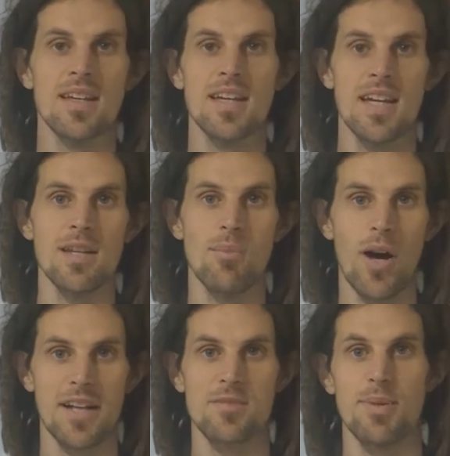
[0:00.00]
In
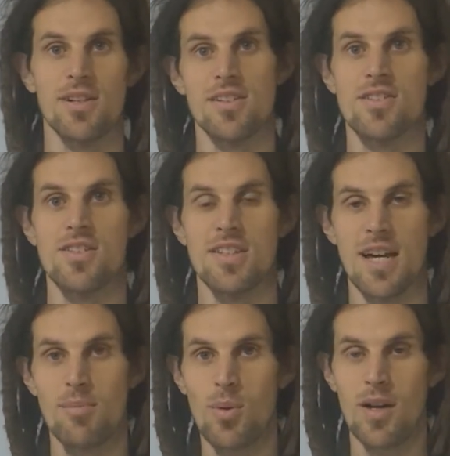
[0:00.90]
my experience, the
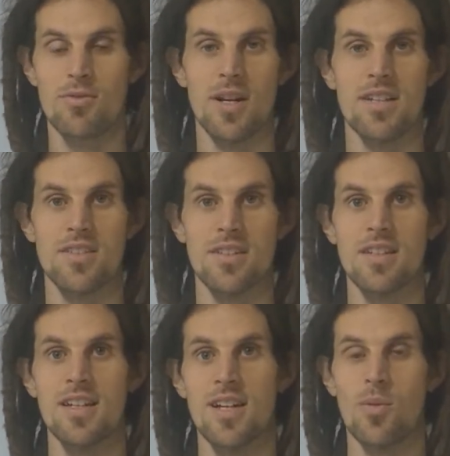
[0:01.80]
number one
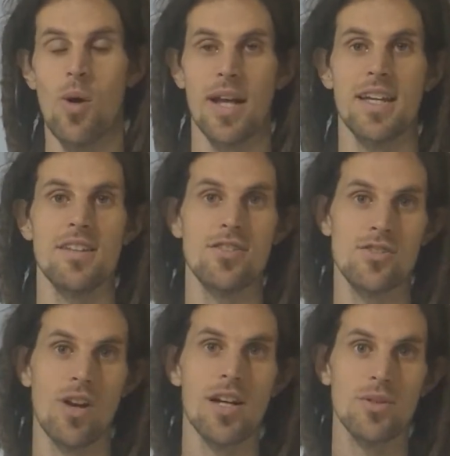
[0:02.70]
reason why kids
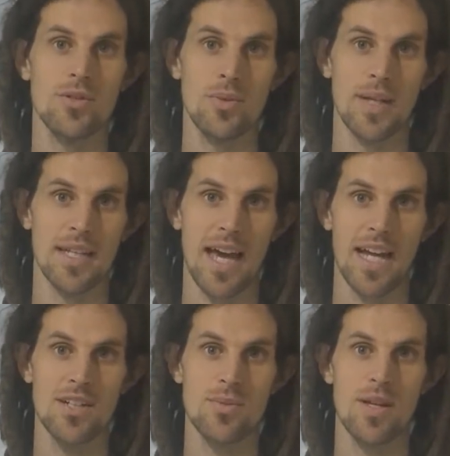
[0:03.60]
struggle to
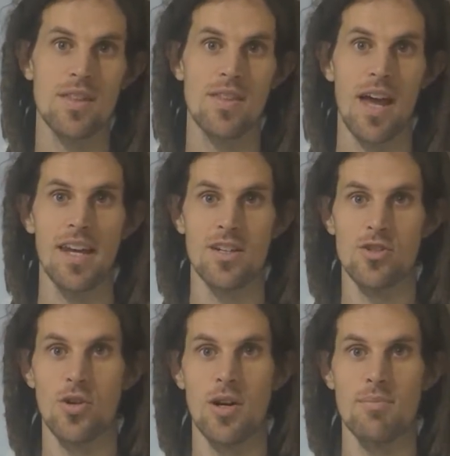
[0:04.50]
engage with and
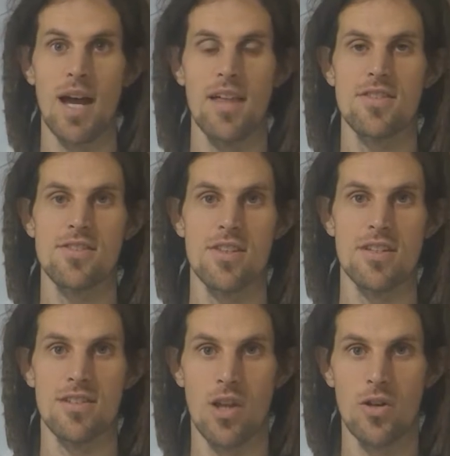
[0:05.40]
enjoy maths
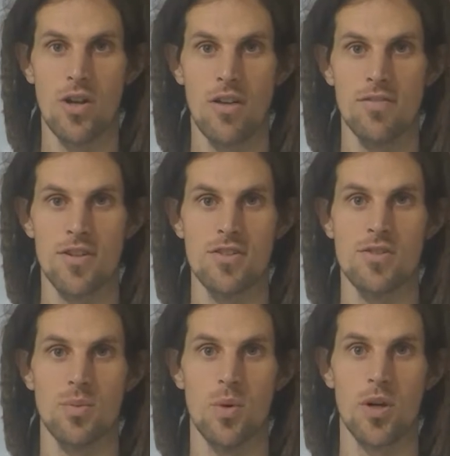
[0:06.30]
is low
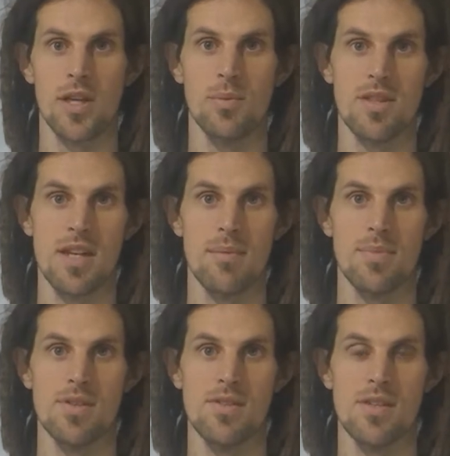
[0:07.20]
confidence working with
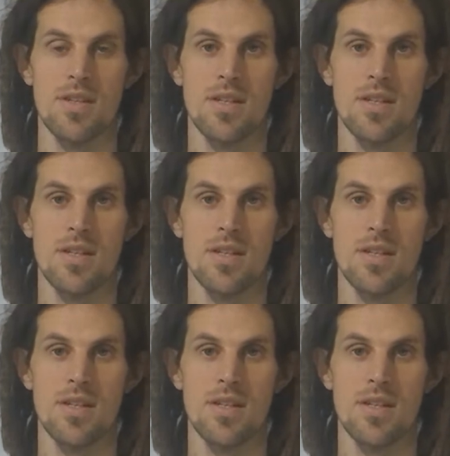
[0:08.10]
numbers.